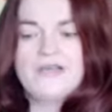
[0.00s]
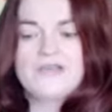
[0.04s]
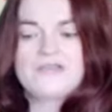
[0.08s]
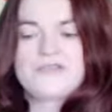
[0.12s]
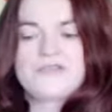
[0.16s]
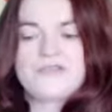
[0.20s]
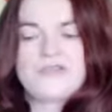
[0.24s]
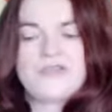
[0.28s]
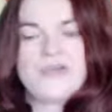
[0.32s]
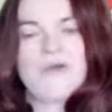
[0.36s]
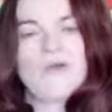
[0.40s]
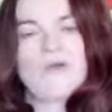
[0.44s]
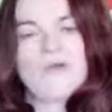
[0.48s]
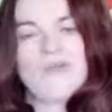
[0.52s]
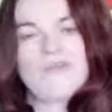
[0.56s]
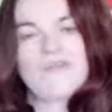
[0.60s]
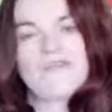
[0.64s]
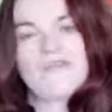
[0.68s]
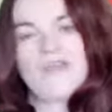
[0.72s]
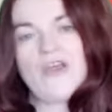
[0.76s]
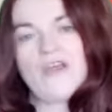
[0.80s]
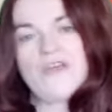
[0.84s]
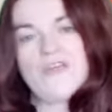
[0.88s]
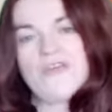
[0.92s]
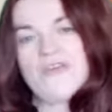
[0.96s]
So that'll give
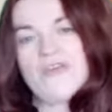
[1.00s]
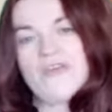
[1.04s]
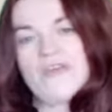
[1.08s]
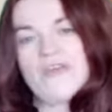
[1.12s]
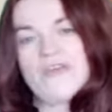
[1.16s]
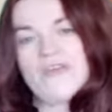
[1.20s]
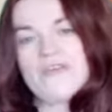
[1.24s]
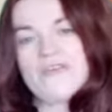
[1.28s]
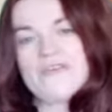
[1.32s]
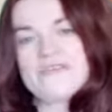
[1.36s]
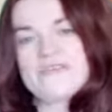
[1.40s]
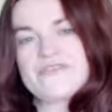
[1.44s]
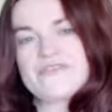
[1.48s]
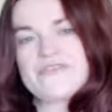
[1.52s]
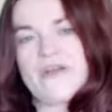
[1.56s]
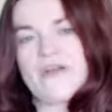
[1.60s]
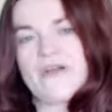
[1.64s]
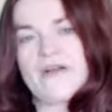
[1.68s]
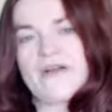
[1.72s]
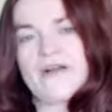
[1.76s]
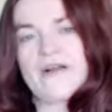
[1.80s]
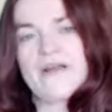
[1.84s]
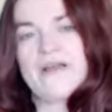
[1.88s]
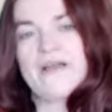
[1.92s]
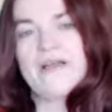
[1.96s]
you a really good
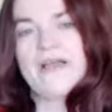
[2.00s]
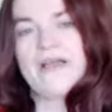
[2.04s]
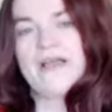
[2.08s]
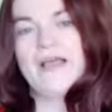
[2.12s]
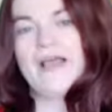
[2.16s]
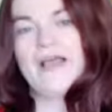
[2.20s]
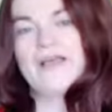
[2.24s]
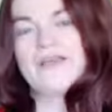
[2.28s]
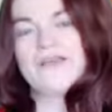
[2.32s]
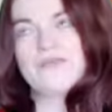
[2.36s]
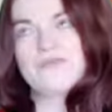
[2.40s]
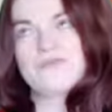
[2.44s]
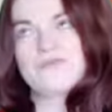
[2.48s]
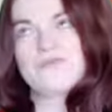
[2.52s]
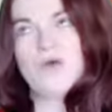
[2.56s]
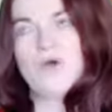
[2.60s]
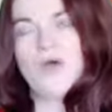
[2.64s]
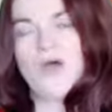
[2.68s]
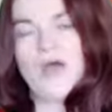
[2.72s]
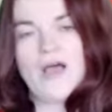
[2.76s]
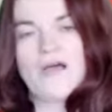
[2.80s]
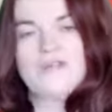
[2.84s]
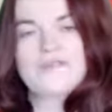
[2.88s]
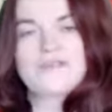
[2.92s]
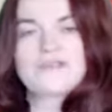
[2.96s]
start and you'll not
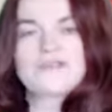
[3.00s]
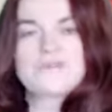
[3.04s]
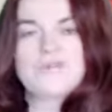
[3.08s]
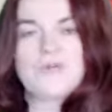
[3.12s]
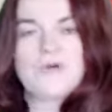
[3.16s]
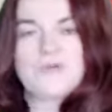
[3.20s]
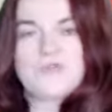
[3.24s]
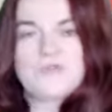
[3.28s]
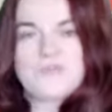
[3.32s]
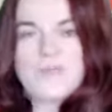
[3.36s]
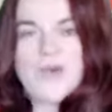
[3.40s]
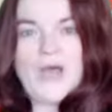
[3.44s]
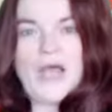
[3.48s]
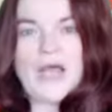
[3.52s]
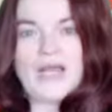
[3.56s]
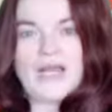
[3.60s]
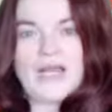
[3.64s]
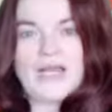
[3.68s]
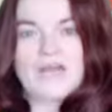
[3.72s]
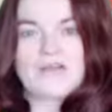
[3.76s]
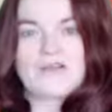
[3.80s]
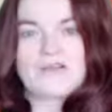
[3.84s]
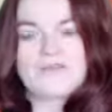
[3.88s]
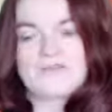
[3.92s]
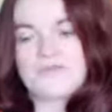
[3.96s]
have as much
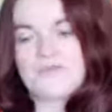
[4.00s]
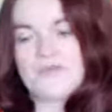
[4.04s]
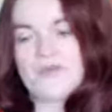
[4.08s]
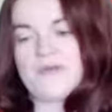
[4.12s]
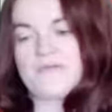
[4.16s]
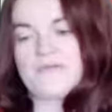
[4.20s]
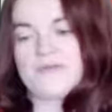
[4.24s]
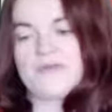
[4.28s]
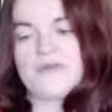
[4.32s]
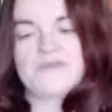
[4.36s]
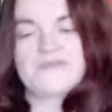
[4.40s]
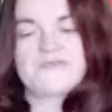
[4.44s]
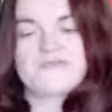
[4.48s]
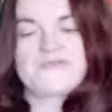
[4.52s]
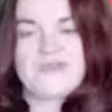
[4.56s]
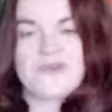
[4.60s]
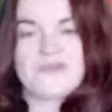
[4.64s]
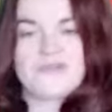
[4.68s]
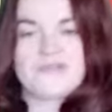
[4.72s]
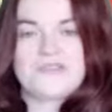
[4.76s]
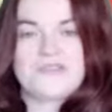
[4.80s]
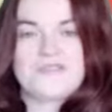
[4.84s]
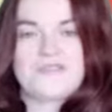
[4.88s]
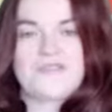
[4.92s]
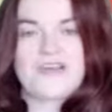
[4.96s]
panic because remember it's
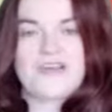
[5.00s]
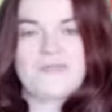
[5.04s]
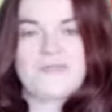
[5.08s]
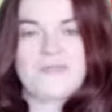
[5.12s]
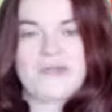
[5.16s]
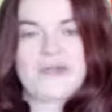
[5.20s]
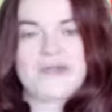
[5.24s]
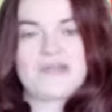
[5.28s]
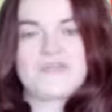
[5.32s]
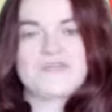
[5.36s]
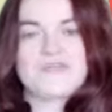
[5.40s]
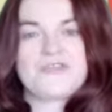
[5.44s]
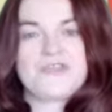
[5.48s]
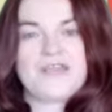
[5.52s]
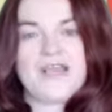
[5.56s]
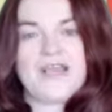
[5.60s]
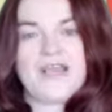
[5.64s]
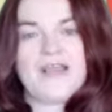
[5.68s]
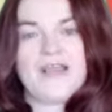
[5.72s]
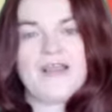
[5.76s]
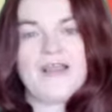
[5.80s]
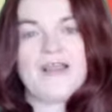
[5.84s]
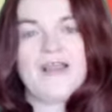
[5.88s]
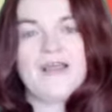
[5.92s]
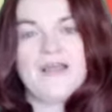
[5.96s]
45 minutes you
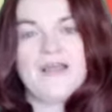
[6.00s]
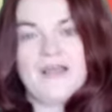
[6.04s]
get